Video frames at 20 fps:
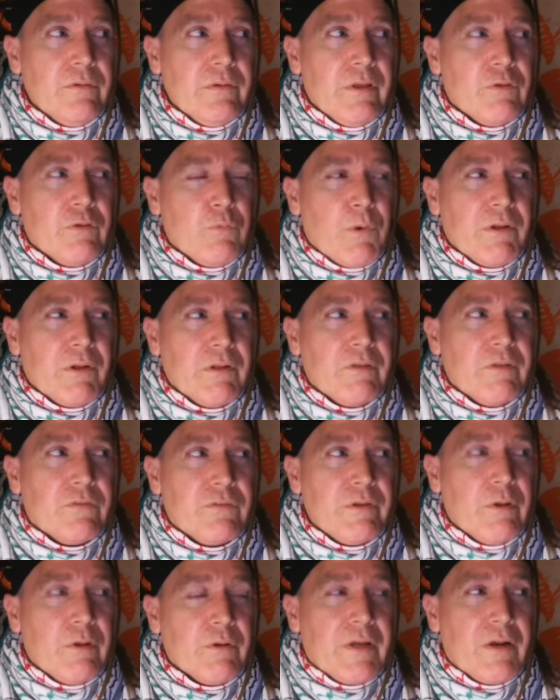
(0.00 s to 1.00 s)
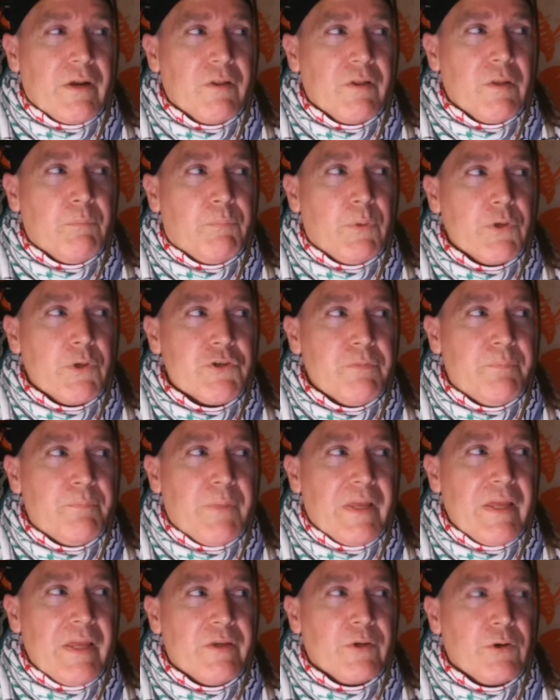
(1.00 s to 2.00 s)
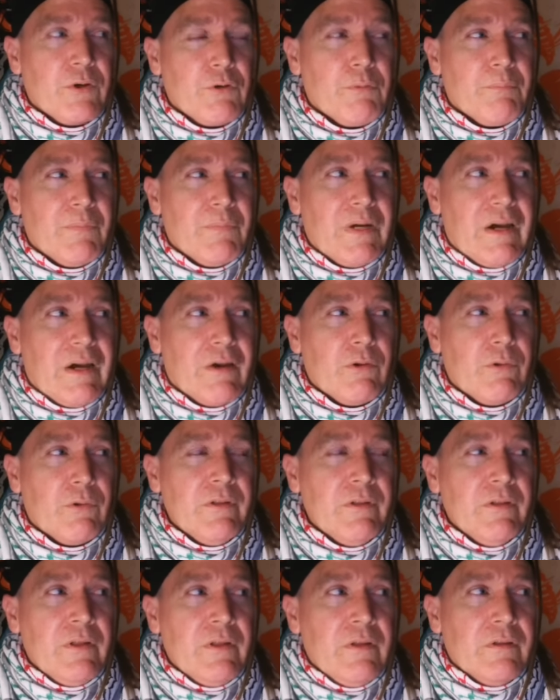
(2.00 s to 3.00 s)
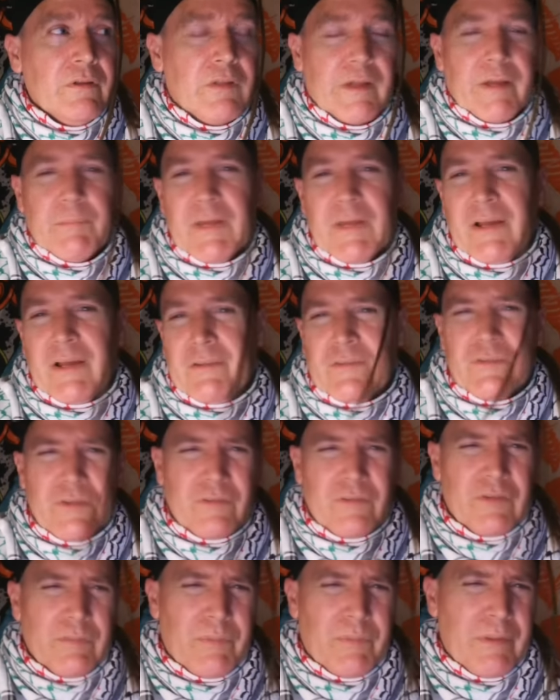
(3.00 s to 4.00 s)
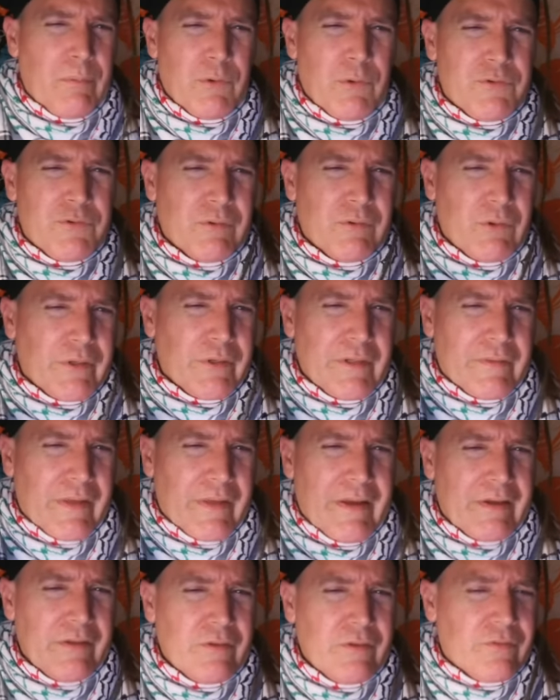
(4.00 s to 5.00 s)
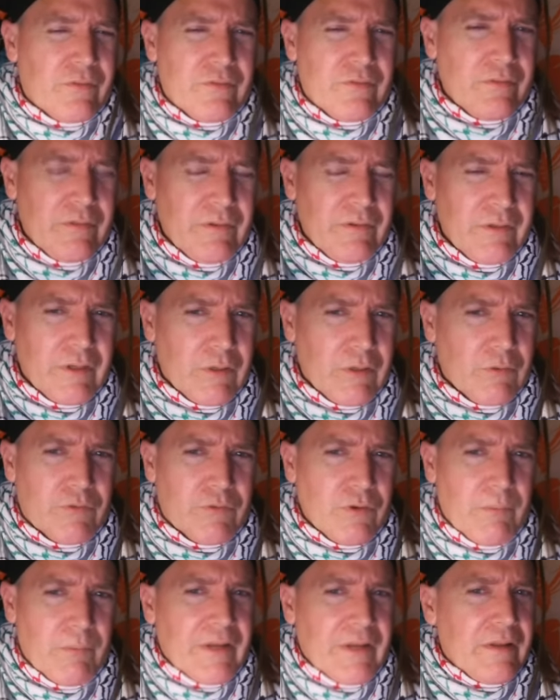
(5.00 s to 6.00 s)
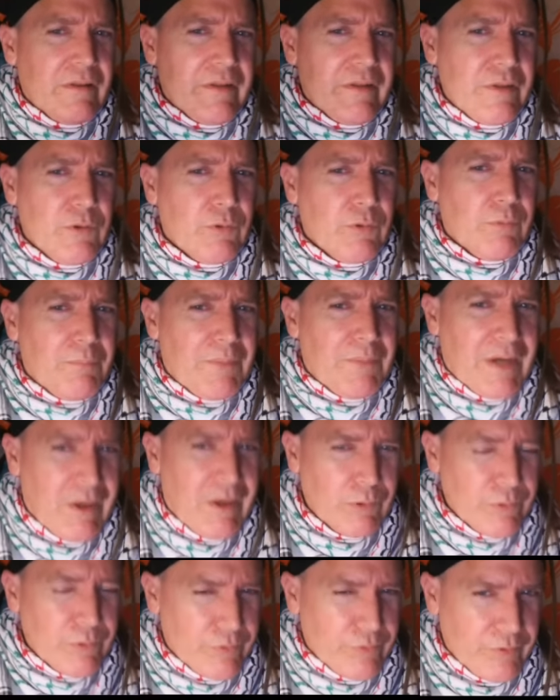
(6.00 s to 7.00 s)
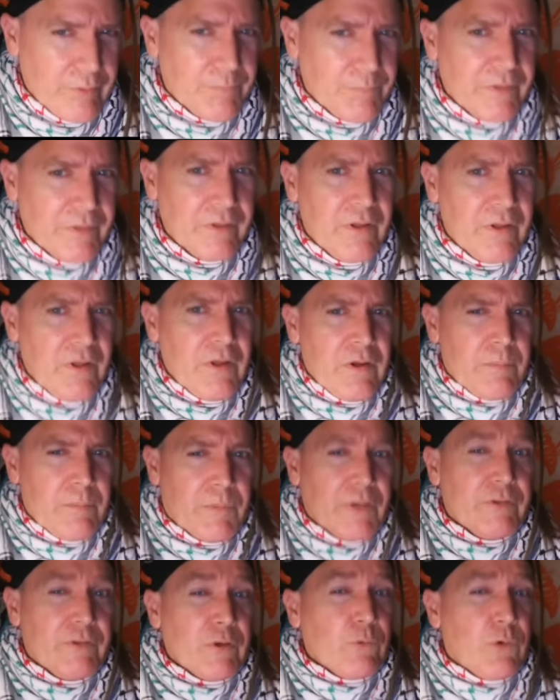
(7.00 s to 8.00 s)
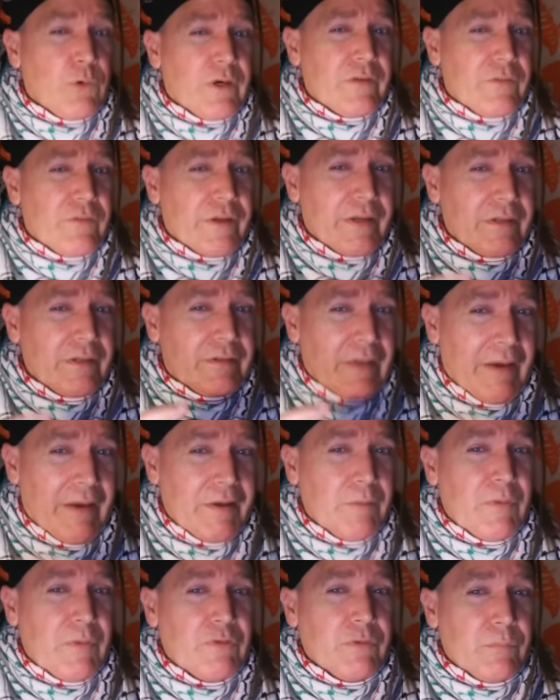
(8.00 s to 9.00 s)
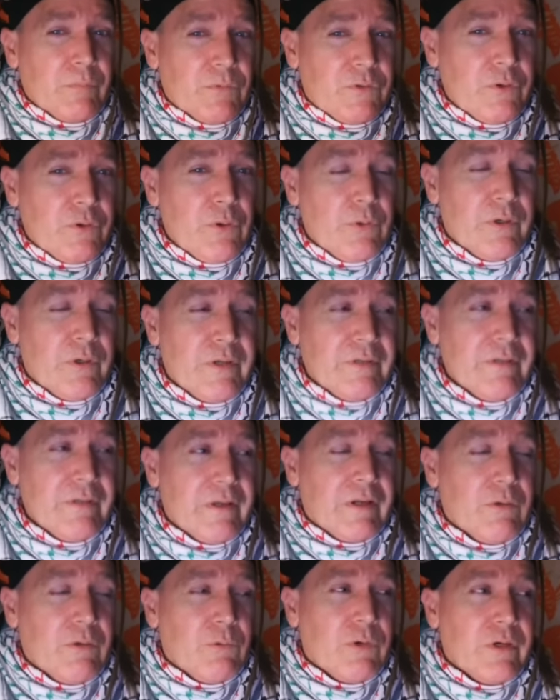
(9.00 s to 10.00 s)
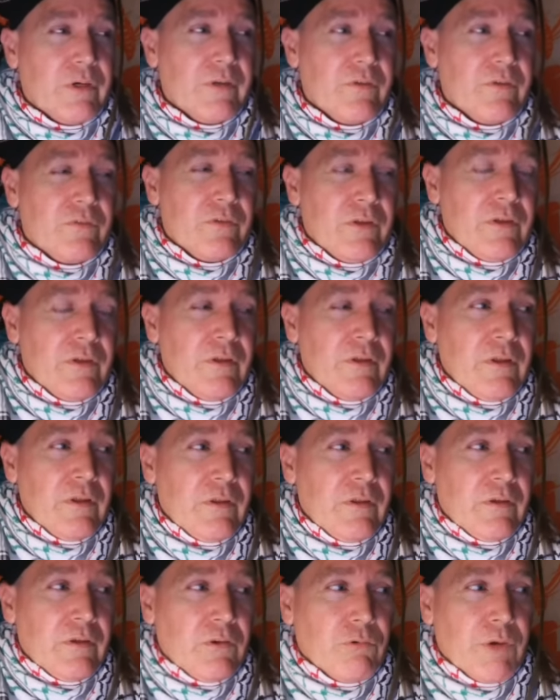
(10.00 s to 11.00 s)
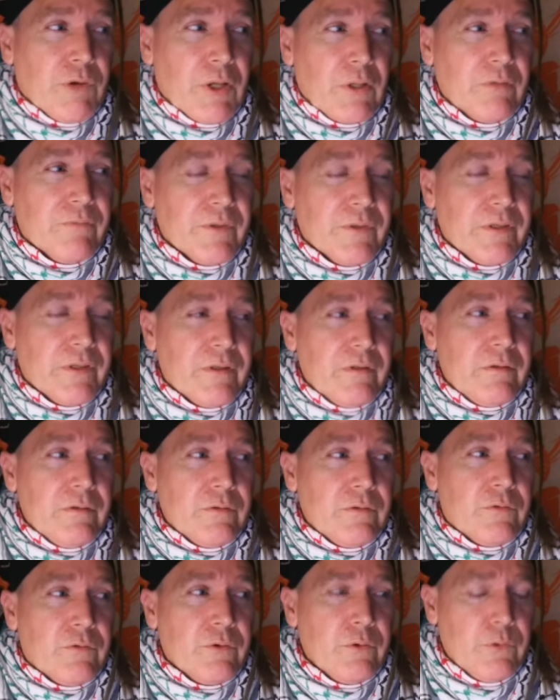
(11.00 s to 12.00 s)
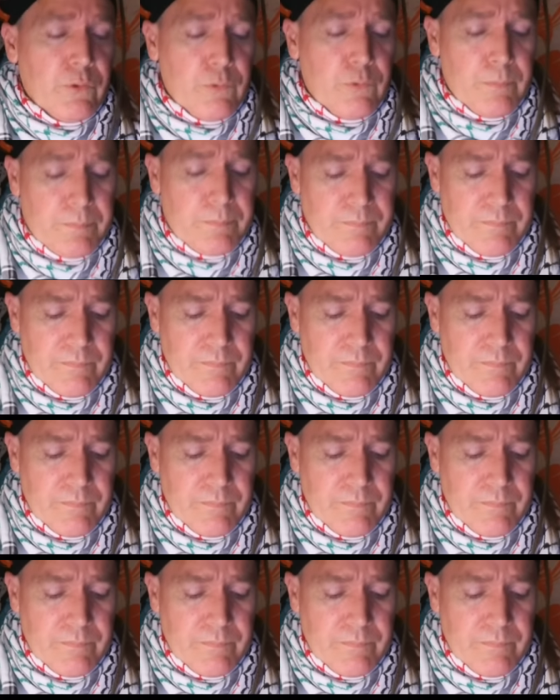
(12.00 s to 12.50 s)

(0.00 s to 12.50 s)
as well as, you know, kind of the Bush-Baker model. Like, I'm not suggesting people should look at that as, you know, some ideal model or something, but there was like a dynamism to it, and it was relevant to,